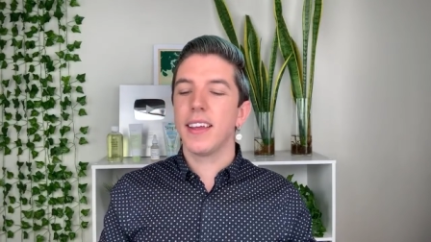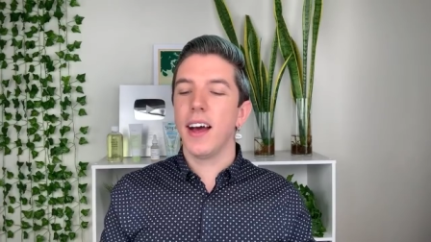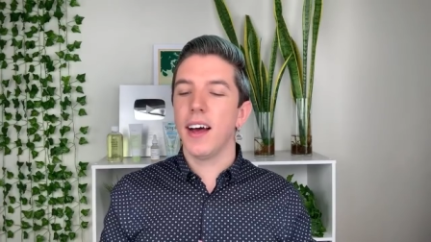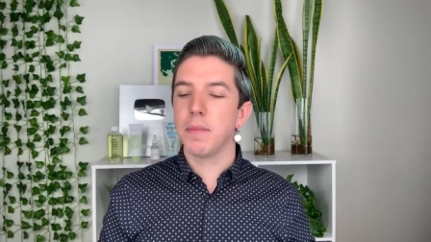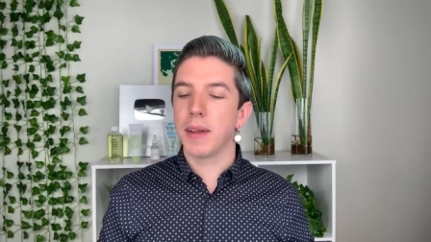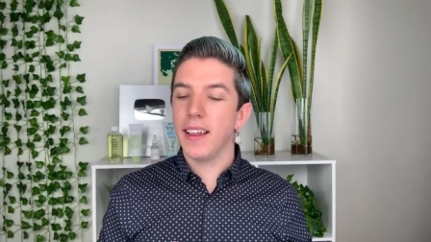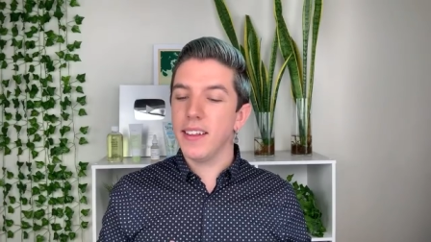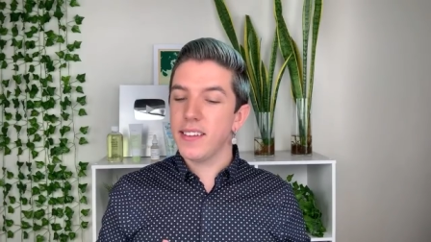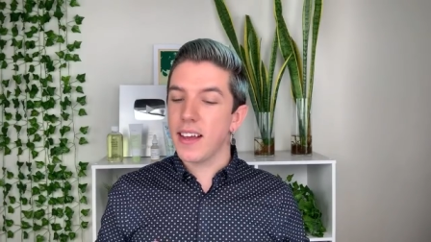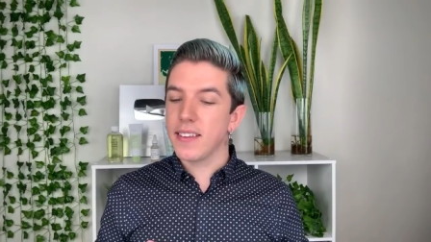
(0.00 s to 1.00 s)
Um,
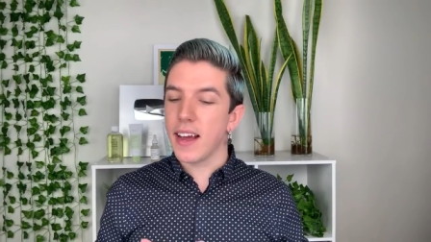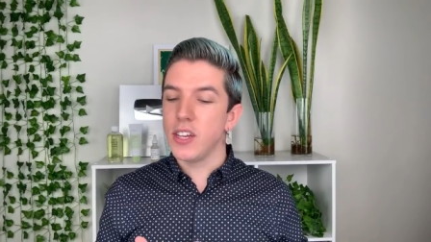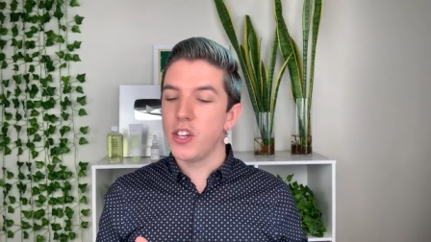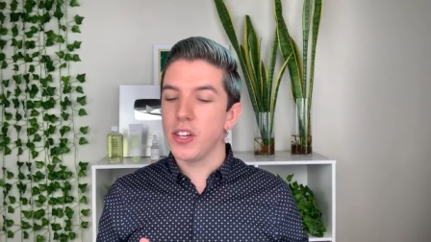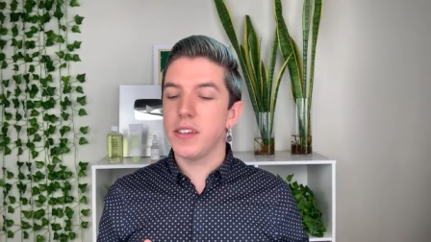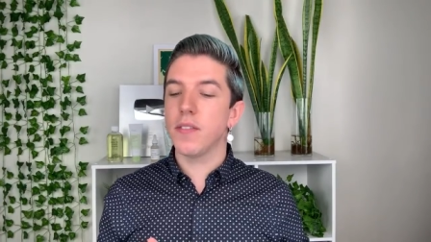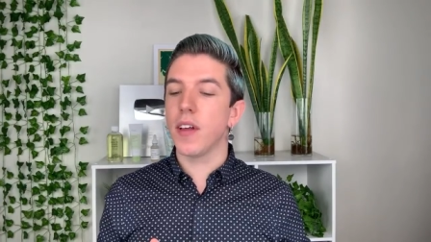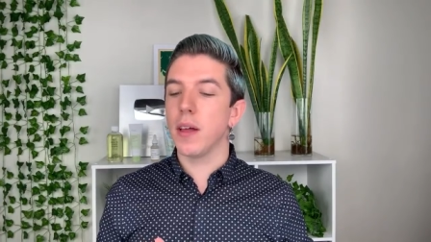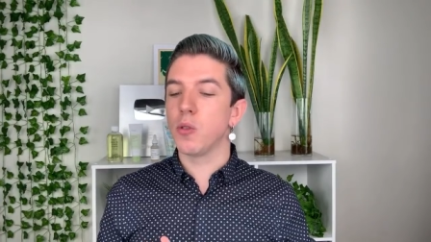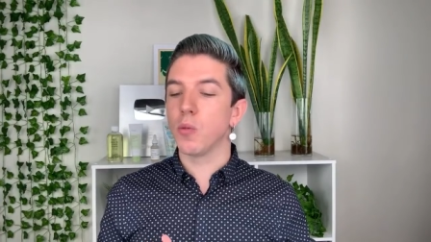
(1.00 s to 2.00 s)
Kellen says, I just
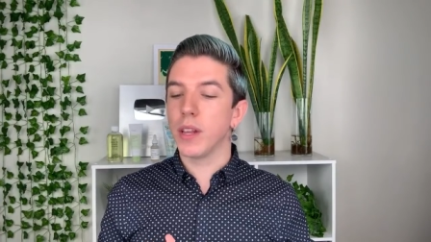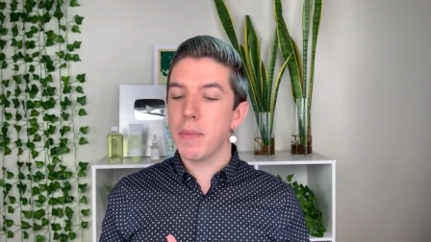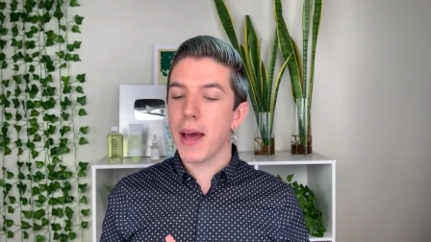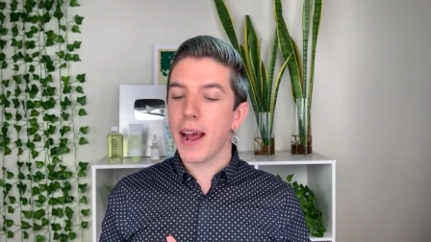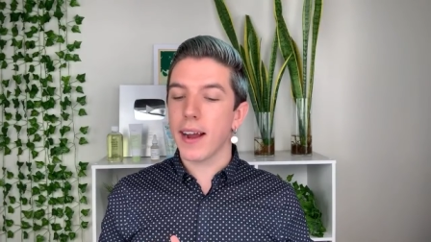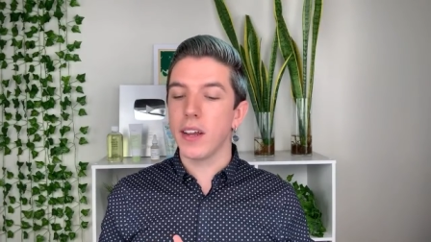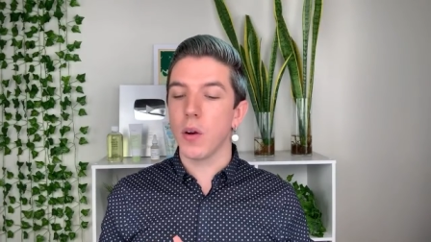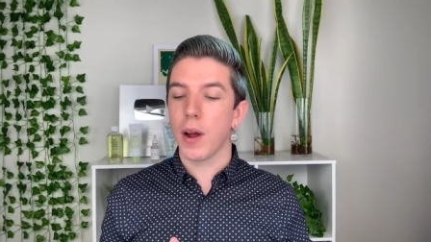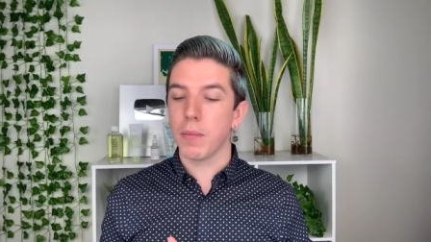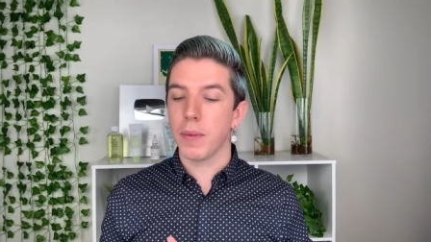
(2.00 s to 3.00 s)
developed really bad acne
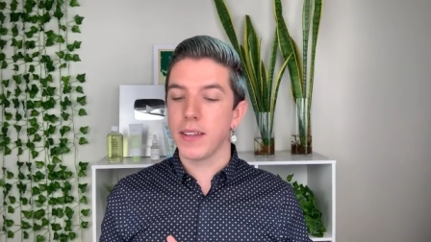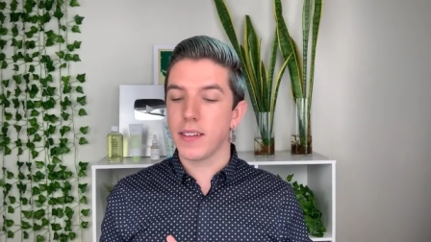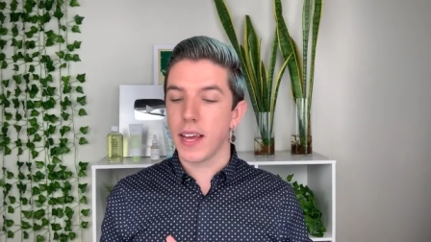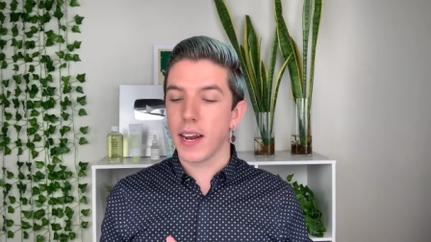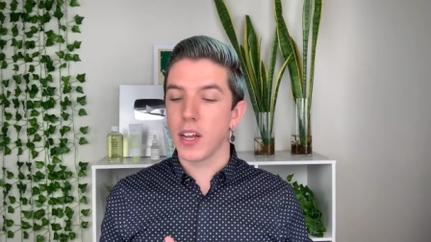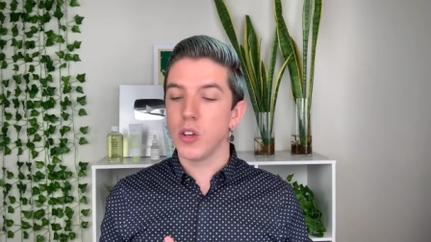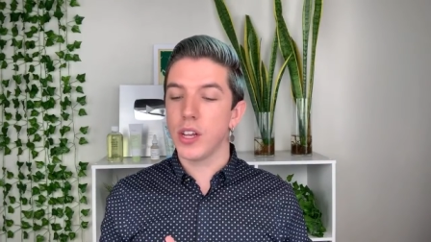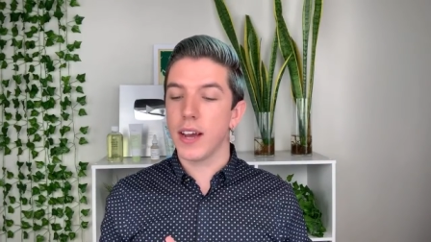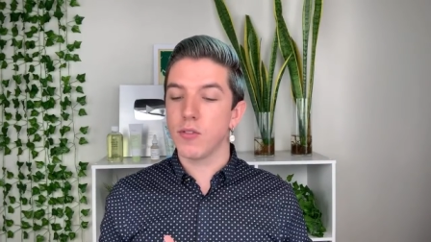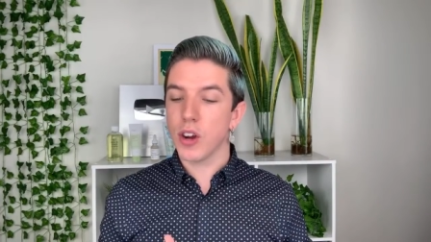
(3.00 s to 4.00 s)
around my skin. I
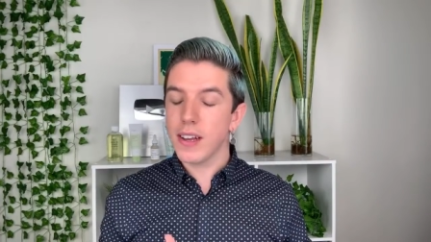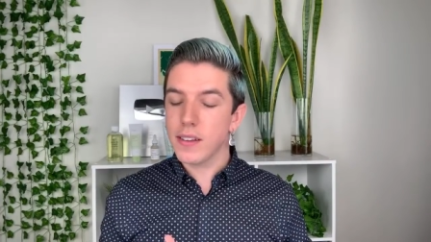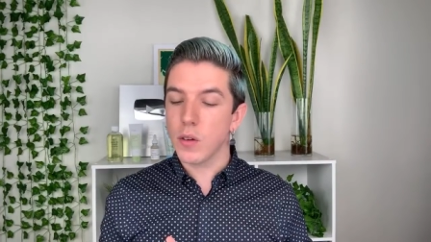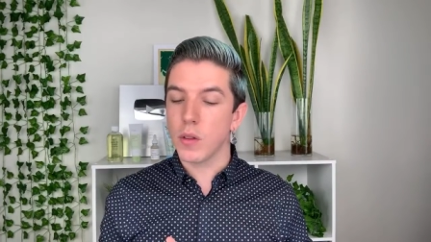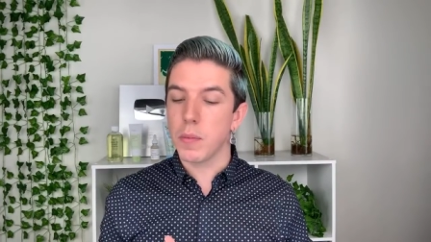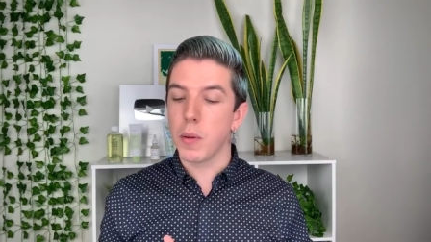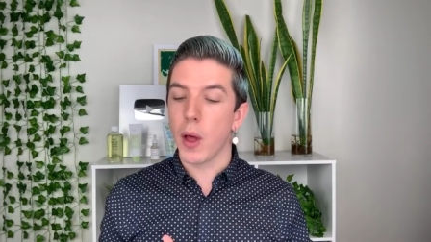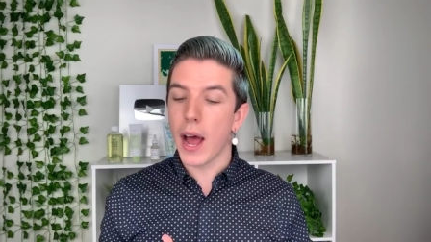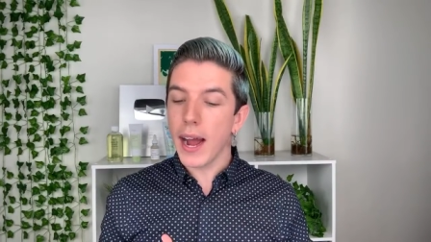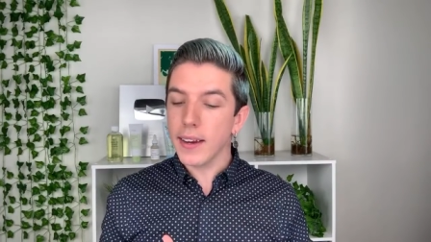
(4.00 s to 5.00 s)
usually have dry skin with
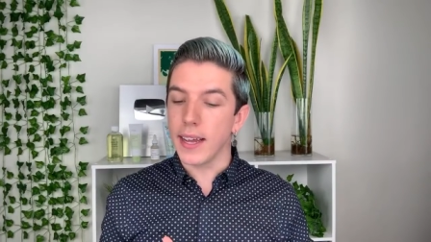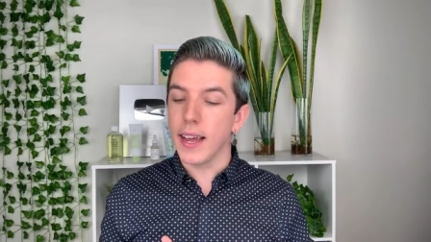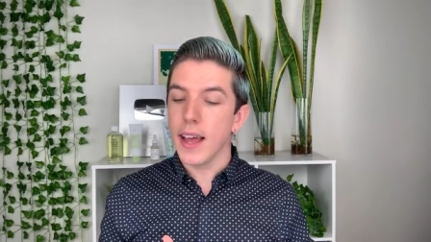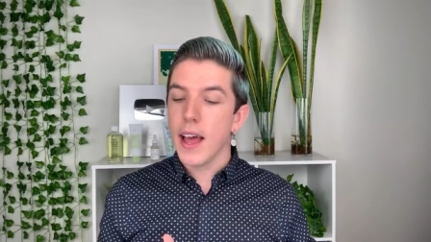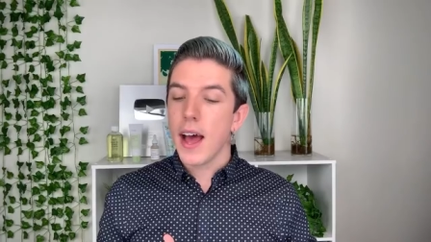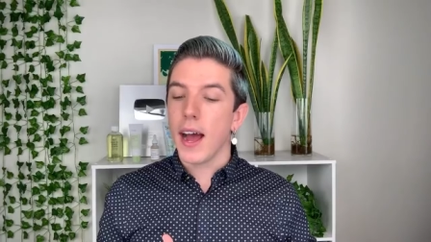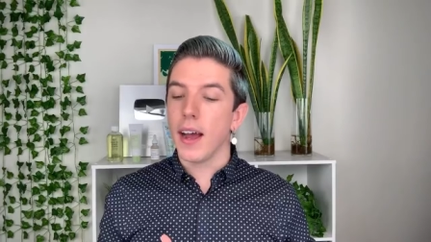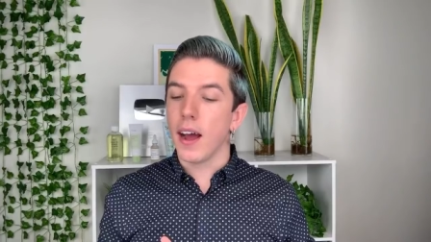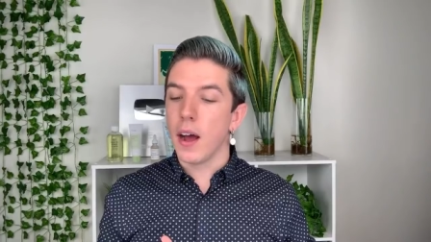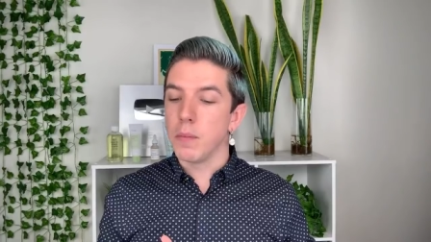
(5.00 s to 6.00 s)
minimal acne.
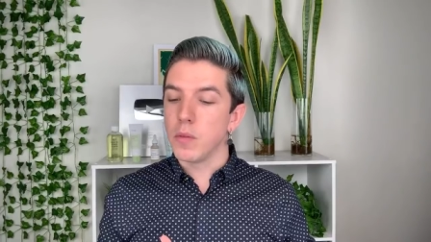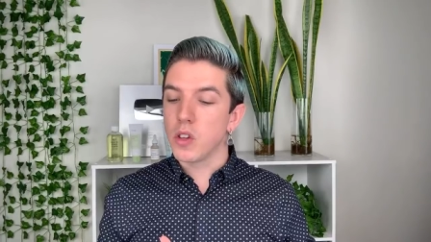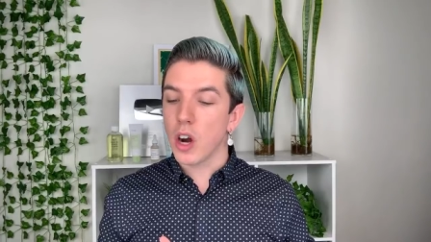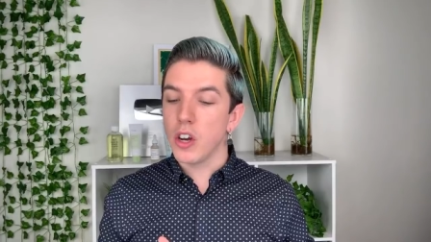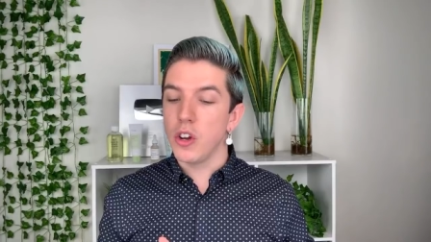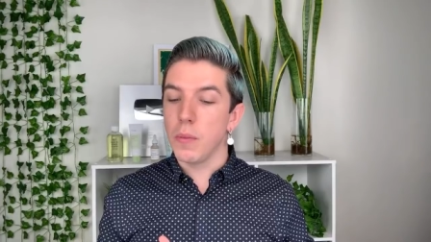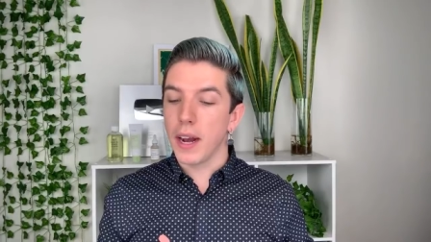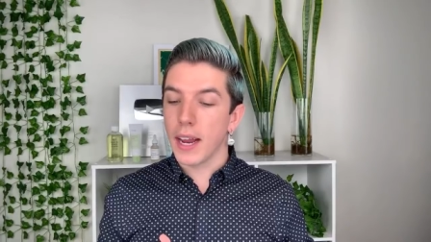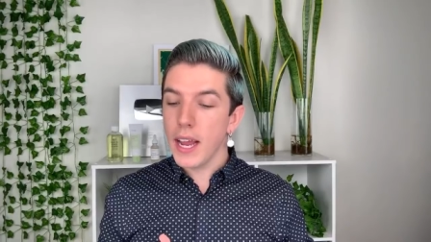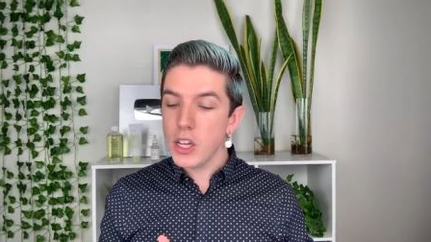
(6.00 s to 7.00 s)
I um, started new
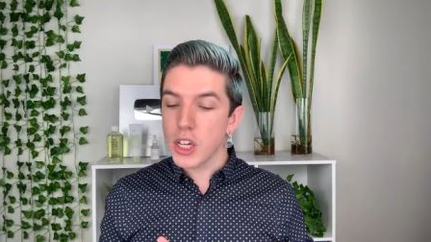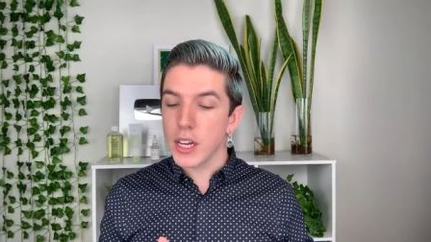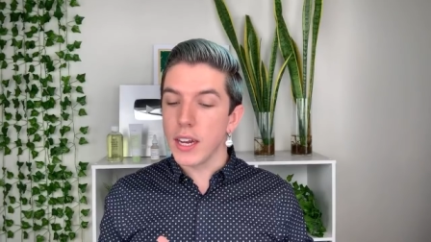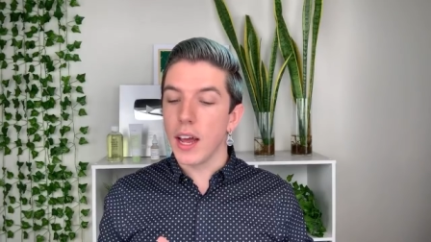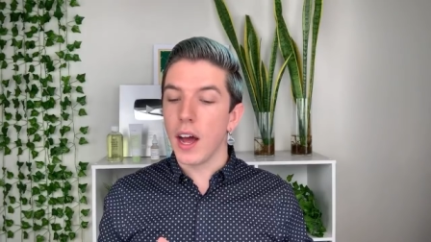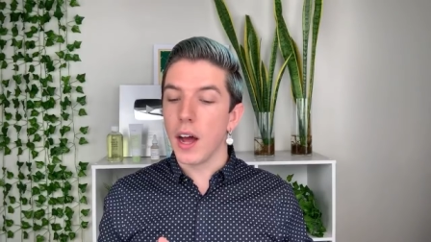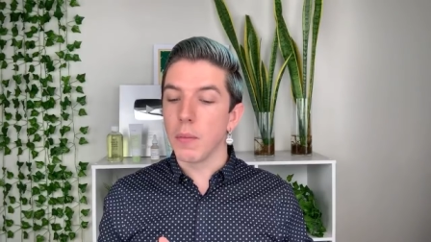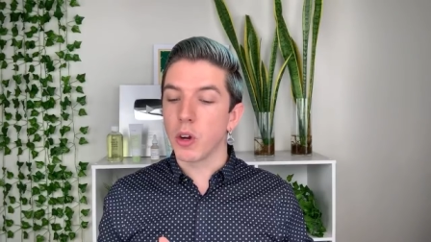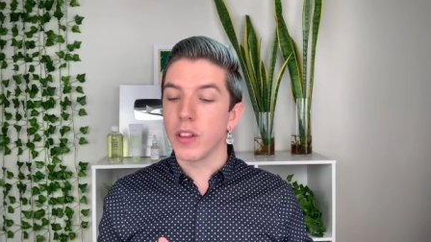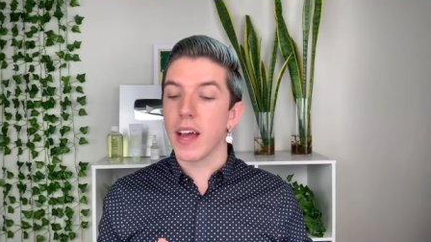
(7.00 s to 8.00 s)
medication.
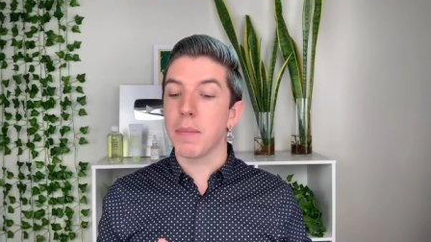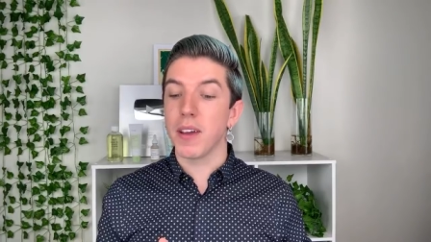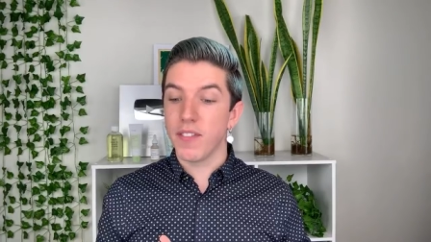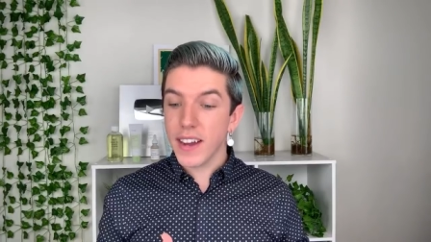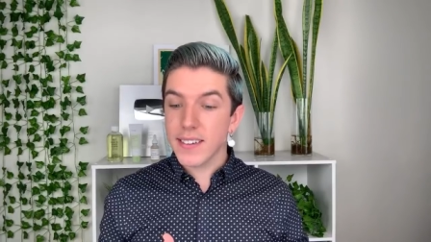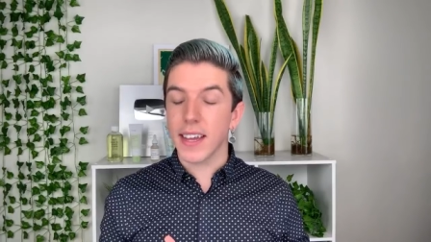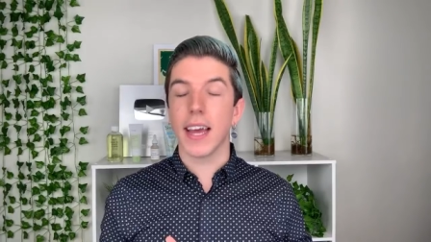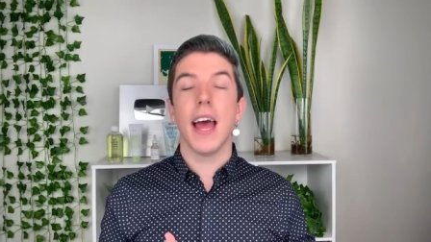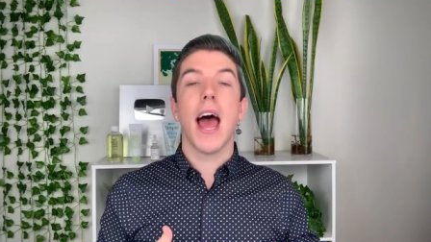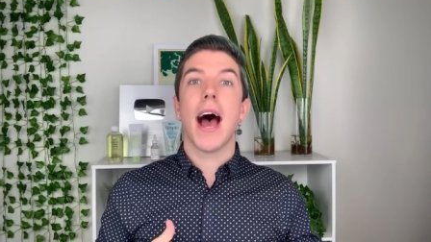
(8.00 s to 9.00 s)
Um, could that be affecting it?